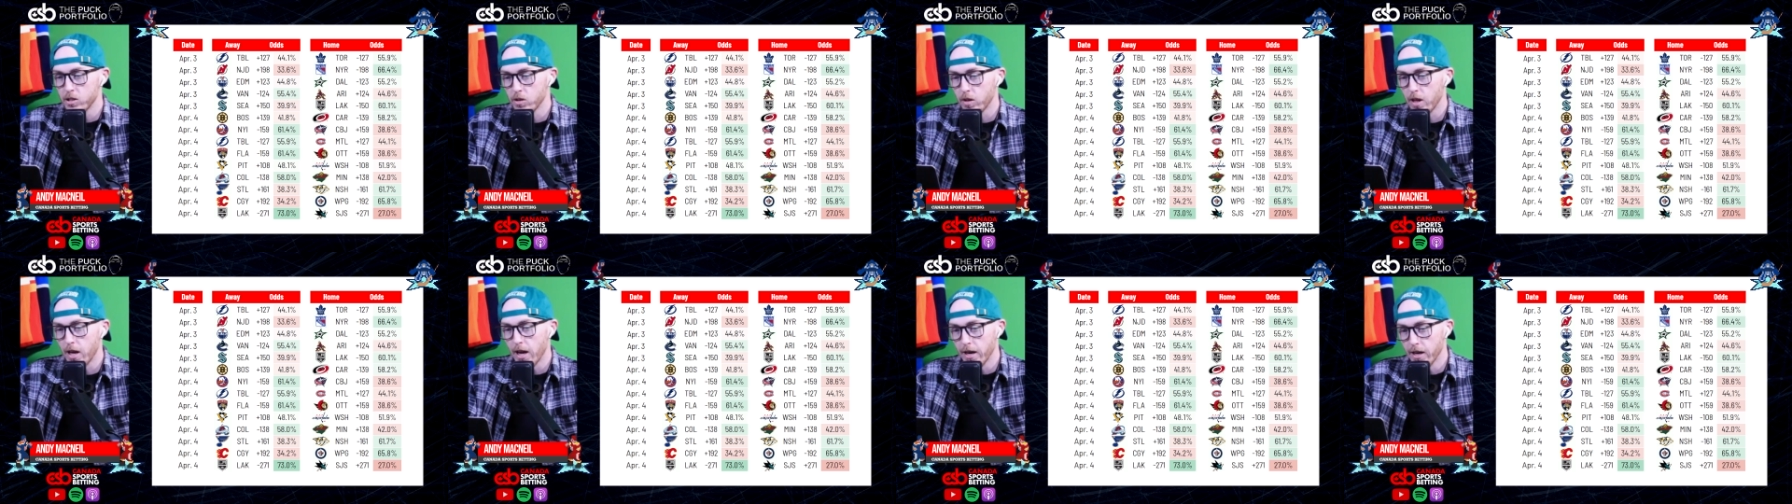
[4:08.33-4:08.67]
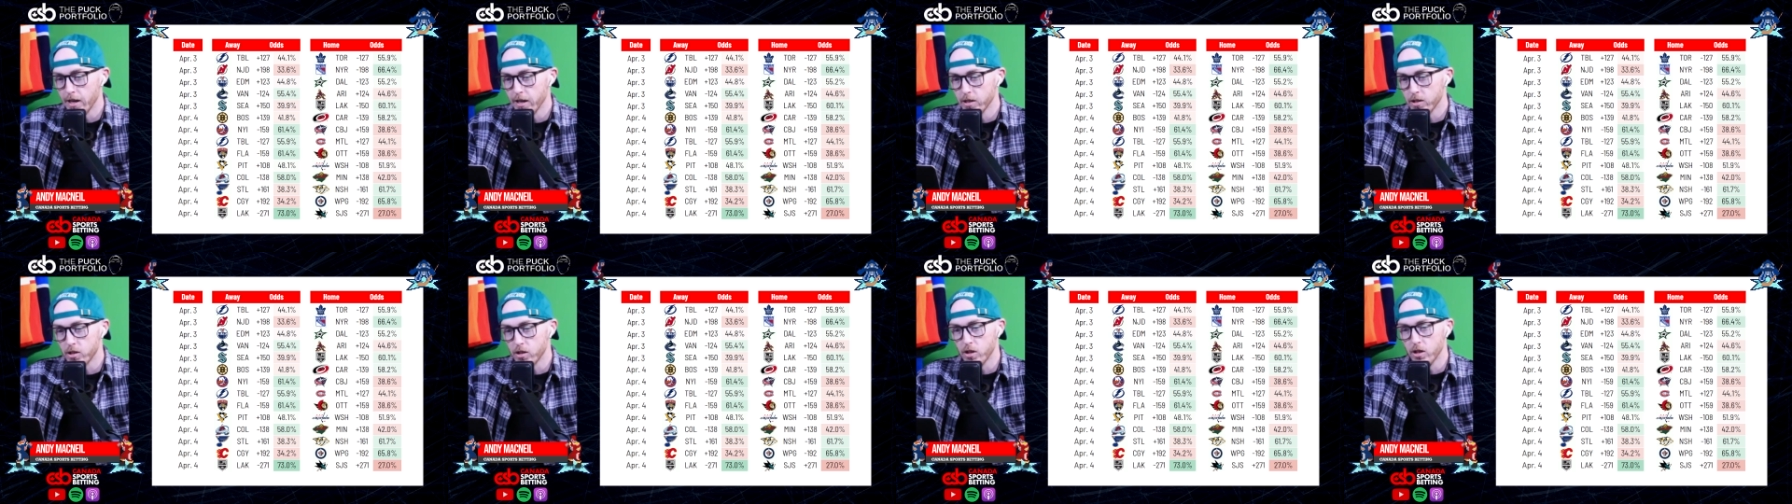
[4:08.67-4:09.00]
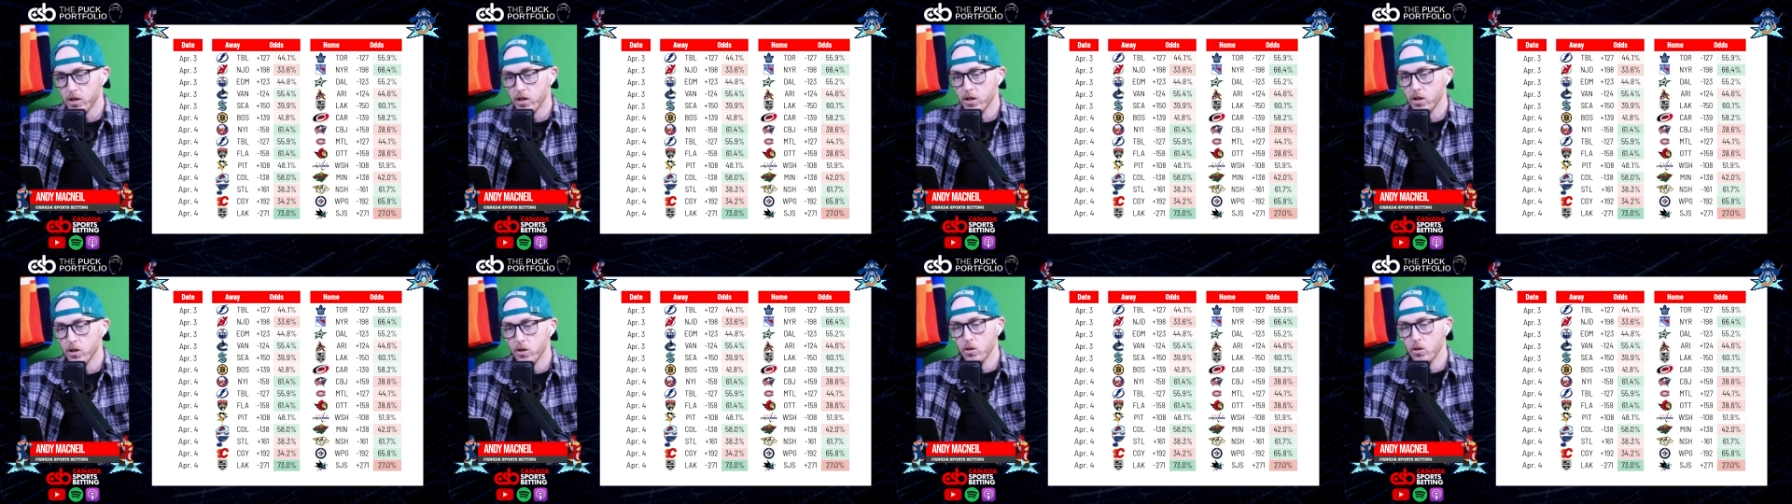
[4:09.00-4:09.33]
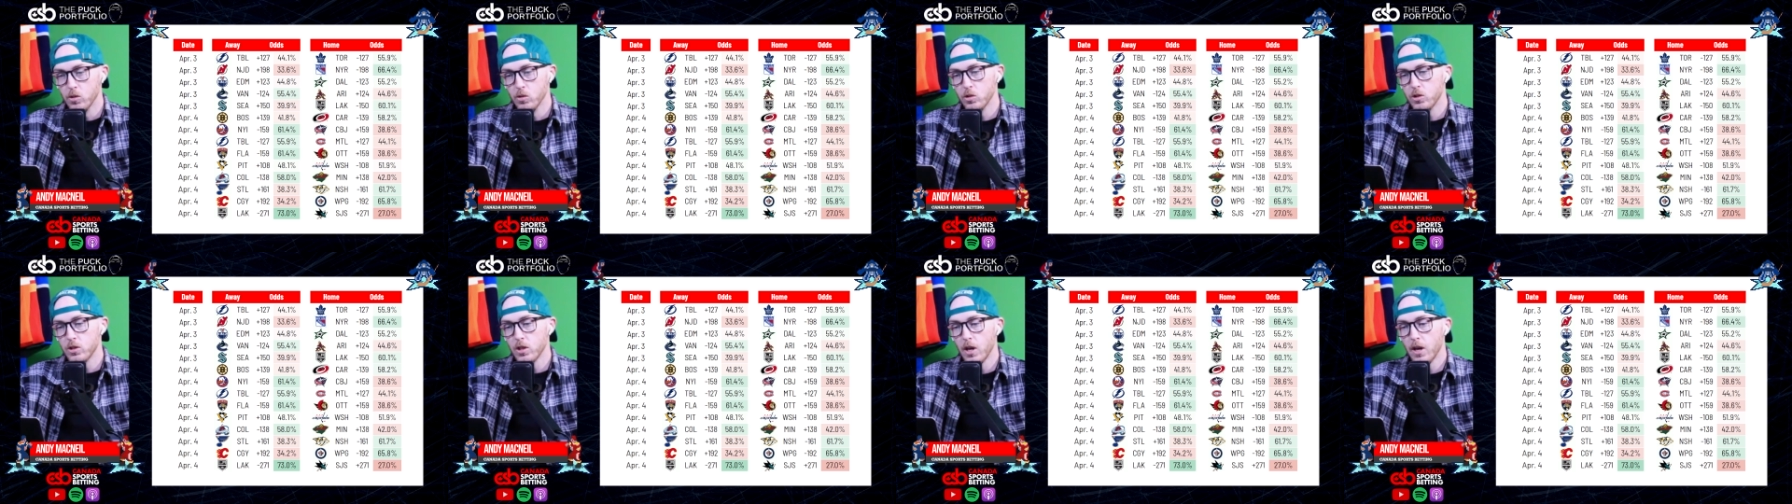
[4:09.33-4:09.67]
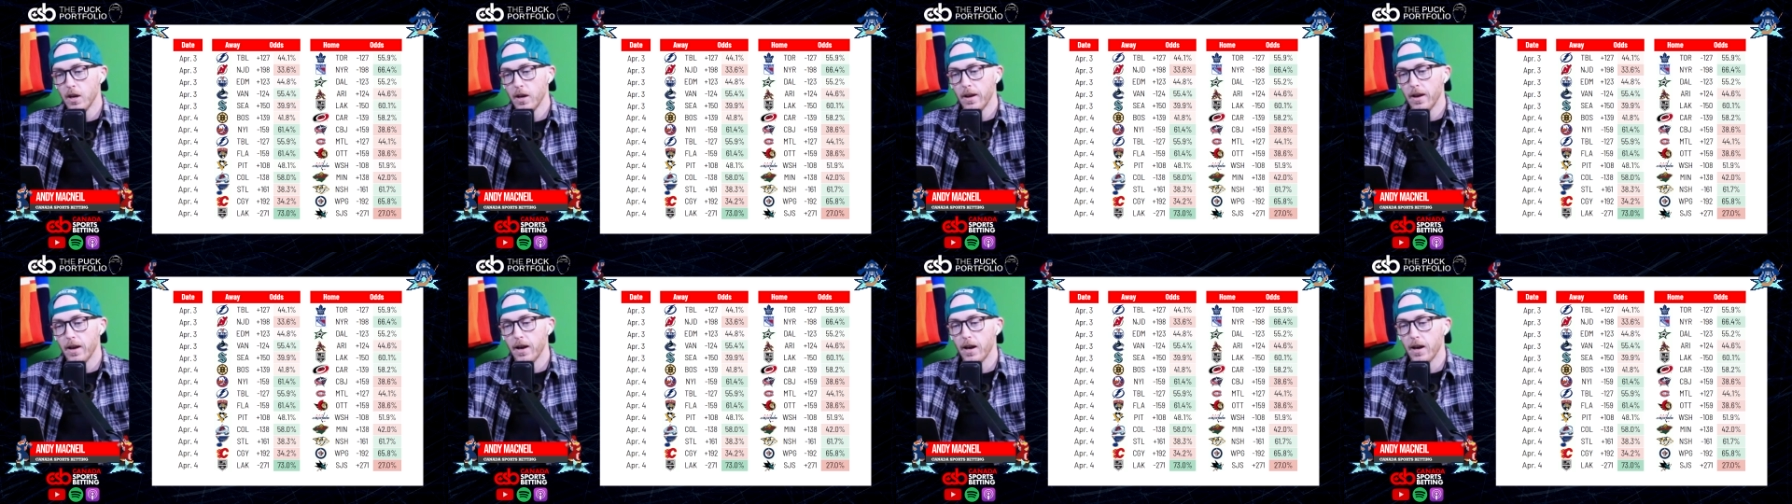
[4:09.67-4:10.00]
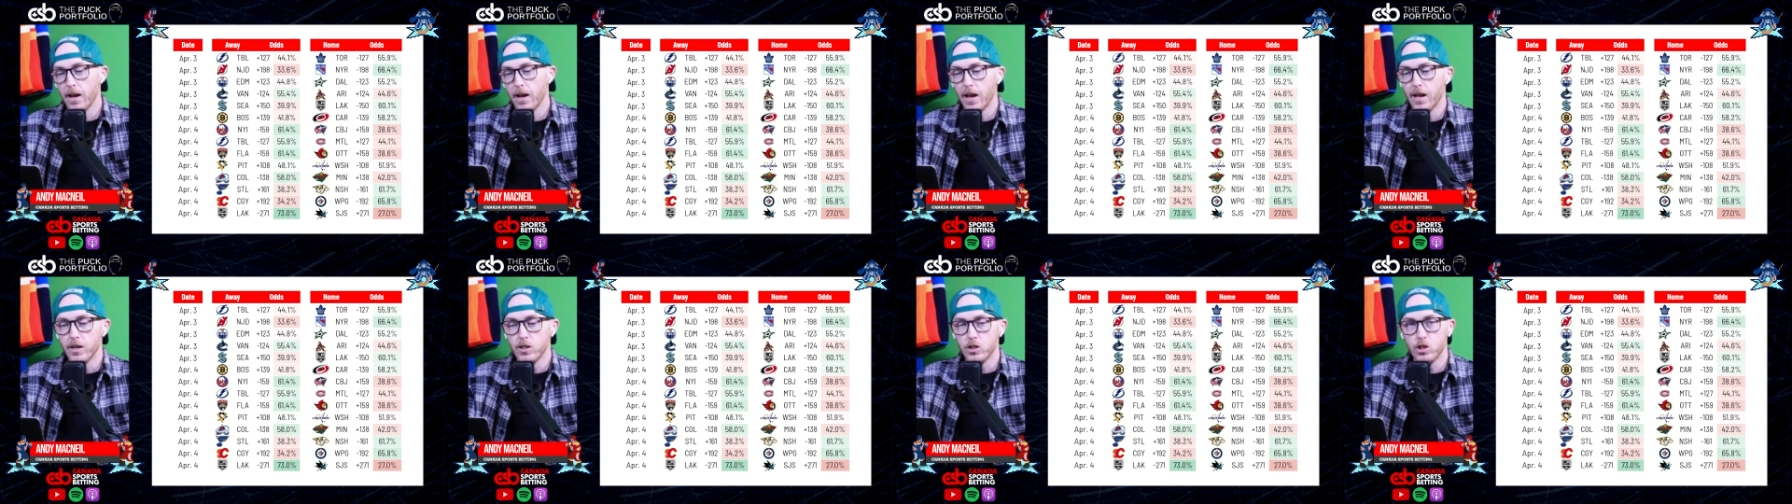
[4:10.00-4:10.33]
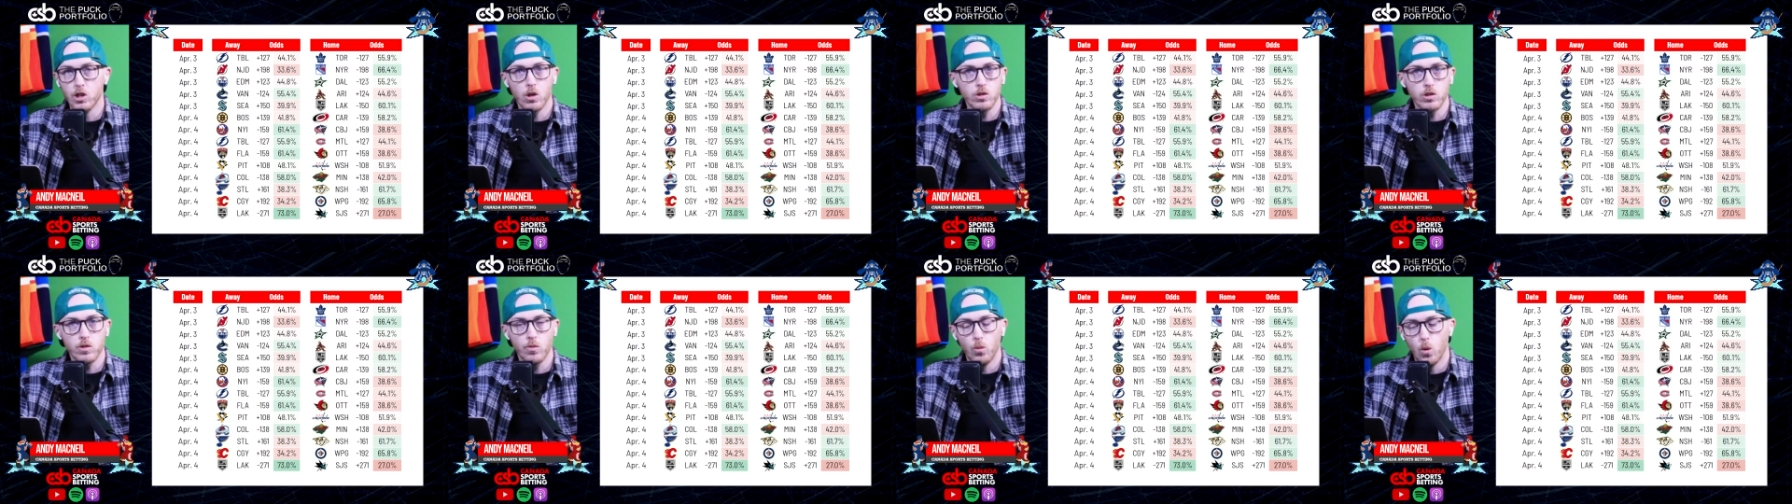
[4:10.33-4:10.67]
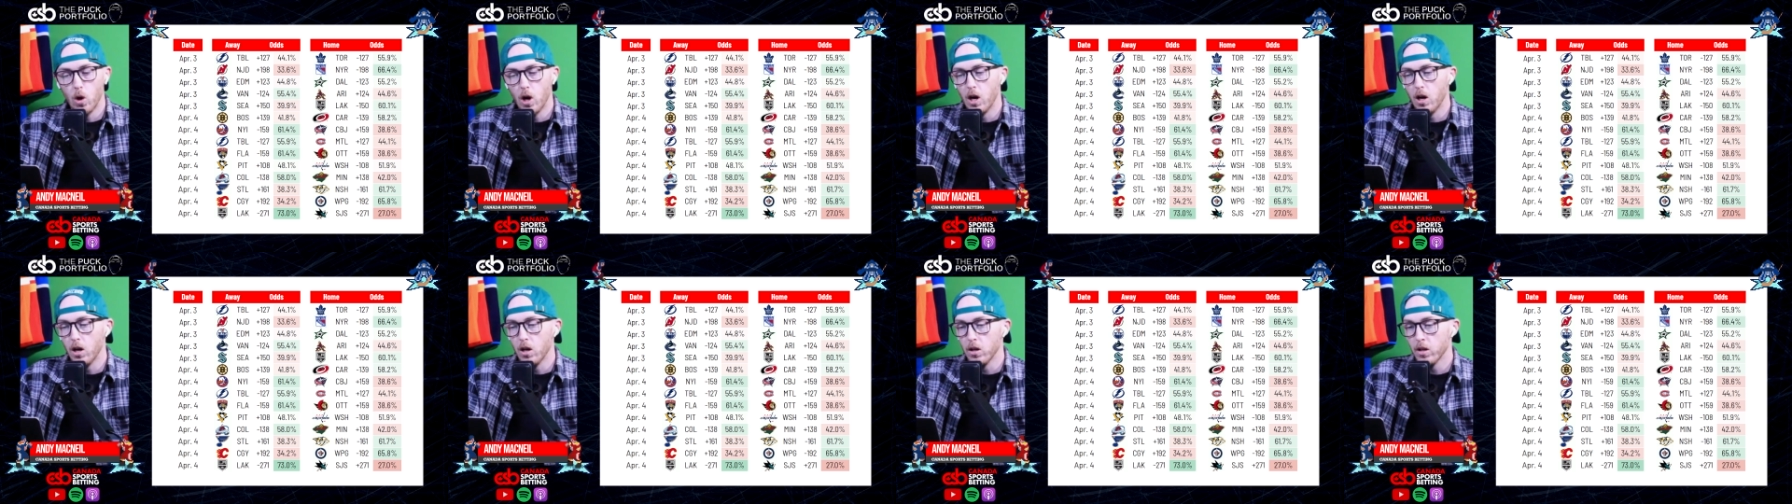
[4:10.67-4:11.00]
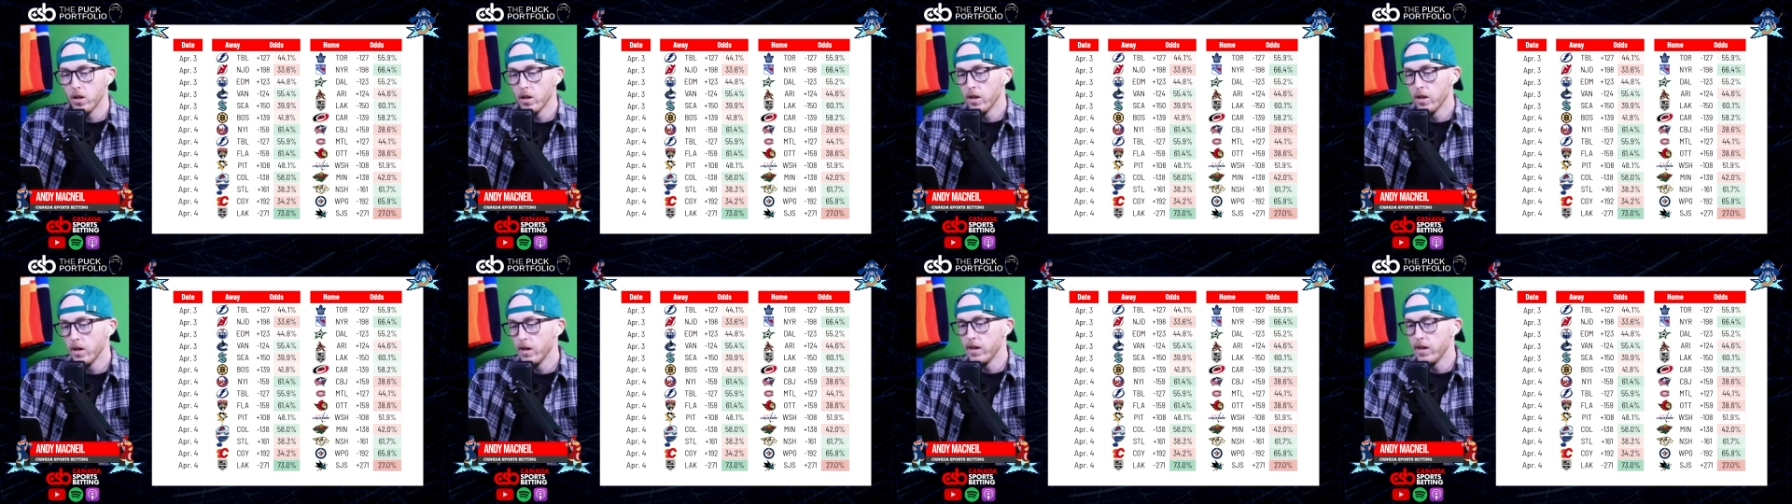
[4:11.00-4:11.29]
that is good news. And Joseph Woll